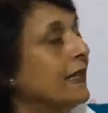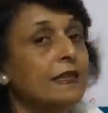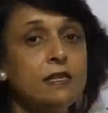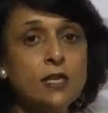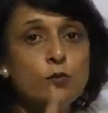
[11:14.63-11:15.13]

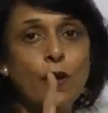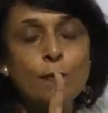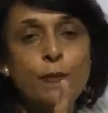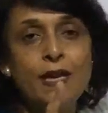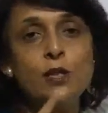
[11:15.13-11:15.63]
This is
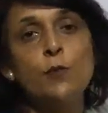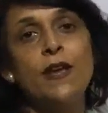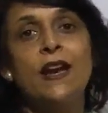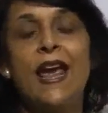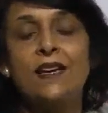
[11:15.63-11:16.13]
one place
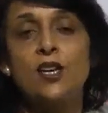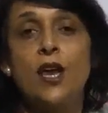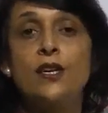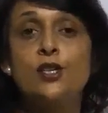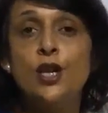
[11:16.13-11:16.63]
where
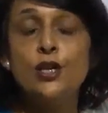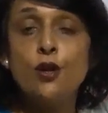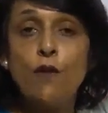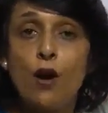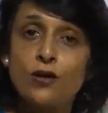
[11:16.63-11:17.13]
exchange
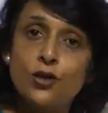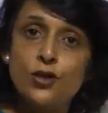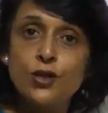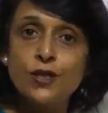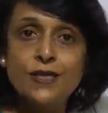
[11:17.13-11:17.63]
of
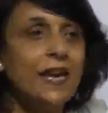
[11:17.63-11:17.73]
oxygen is